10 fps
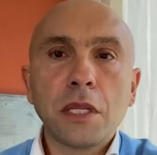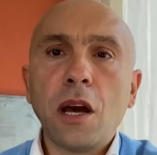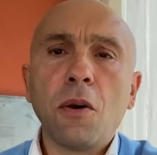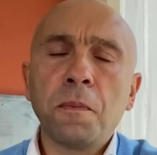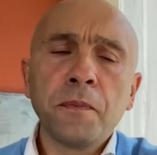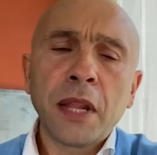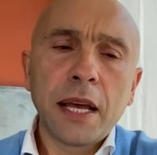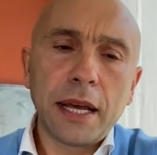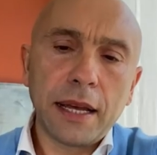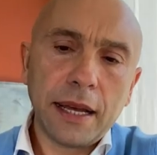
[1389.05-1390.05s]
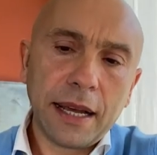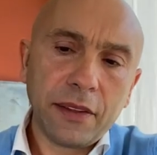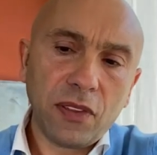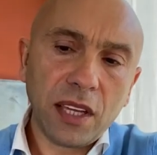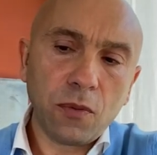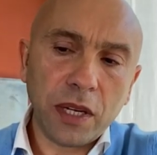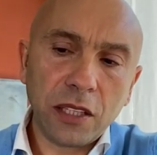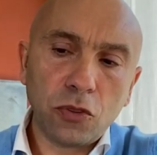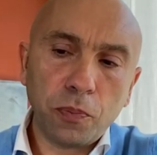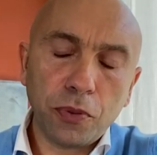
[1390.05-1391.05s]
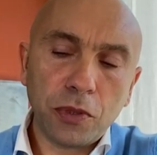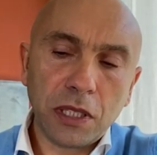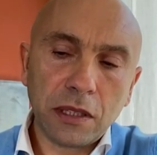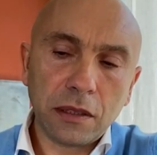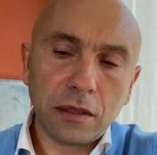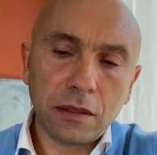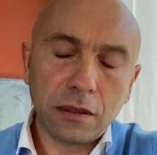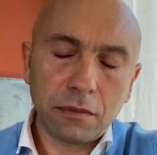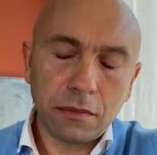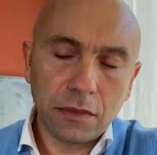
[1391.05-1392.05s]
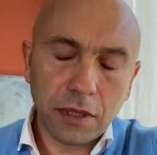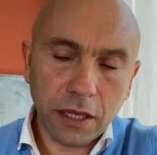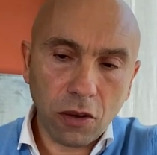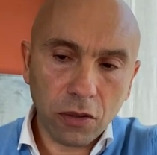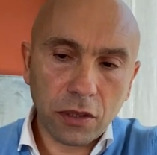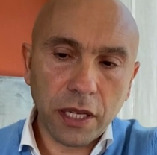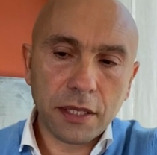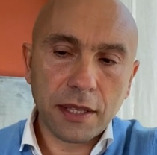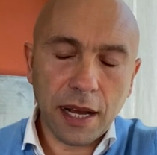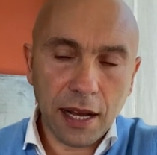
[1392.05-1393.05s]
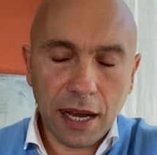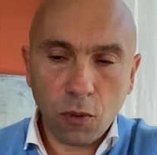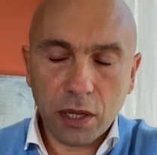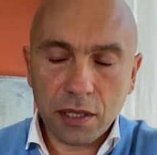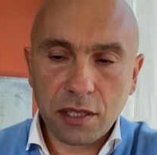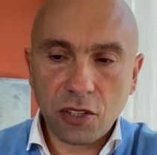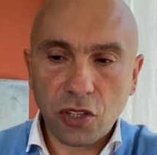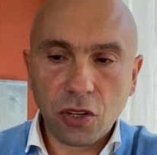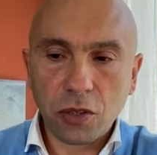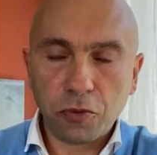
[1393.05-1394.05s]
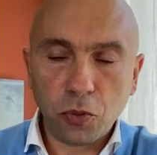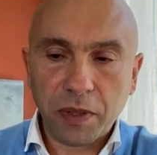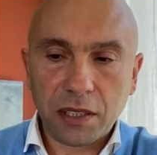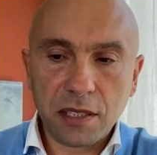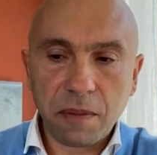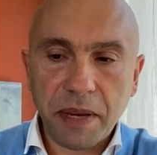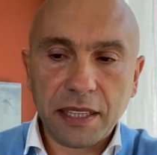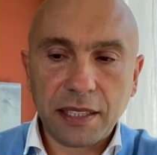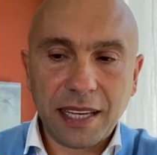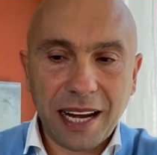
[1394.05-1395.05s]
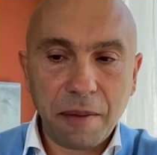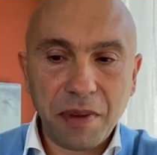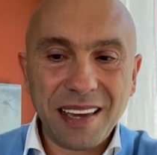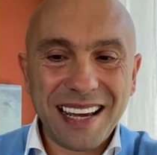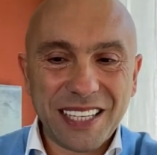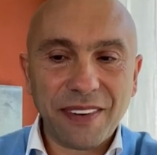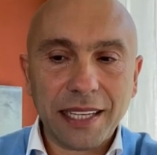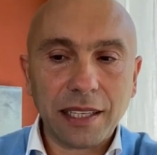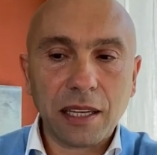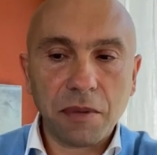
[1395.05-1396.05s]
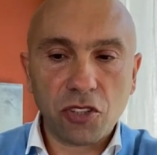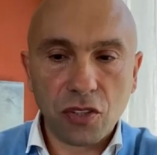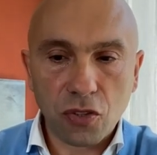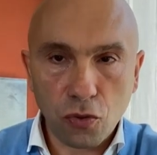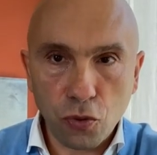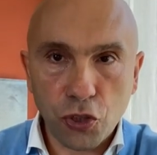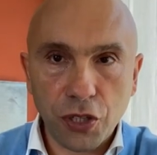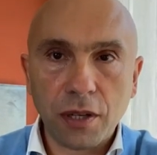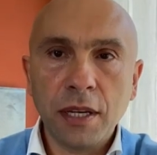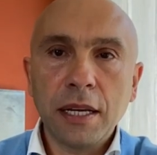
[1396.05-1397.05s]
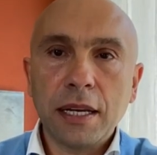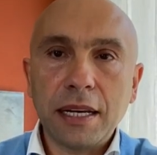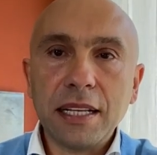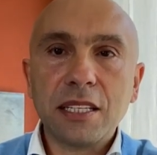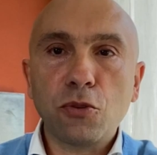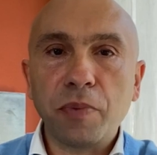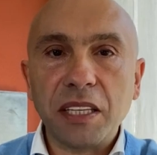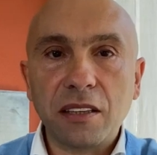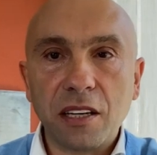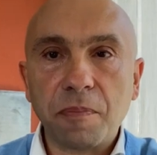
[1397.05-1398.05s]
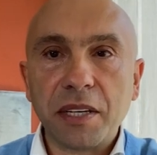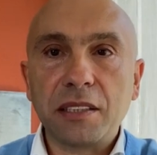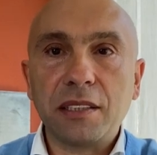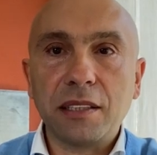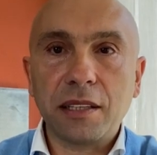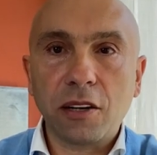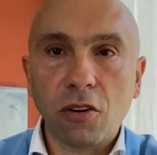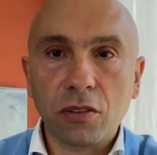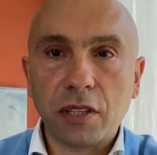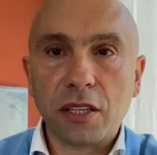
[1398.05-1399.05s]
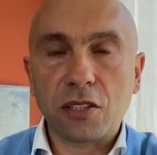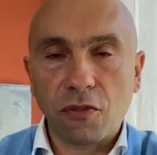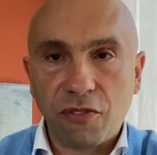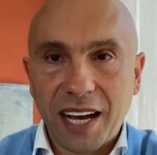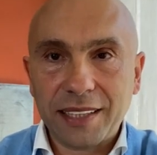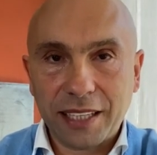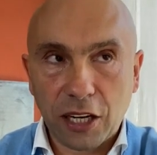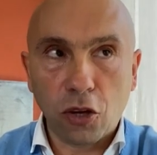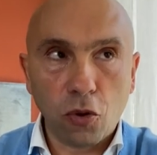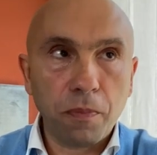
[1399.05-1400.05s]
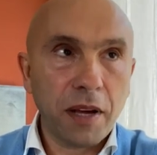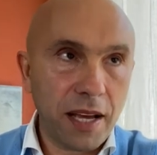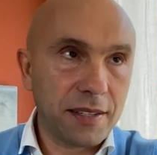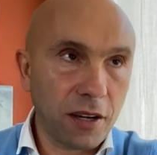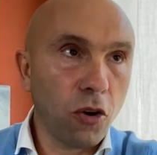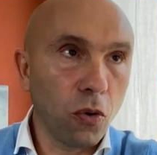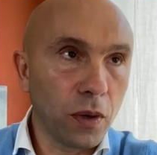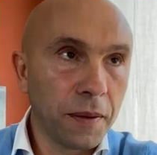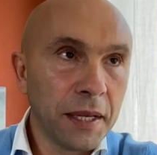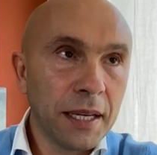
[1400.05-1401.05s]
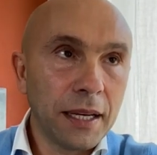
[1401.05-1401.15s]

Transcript: No, uh, I think we need to put in the context uh, our decision not to participate at NAB as Vitec Imaging Solution needs to be interpreted in the context of Vitec Group as a whole.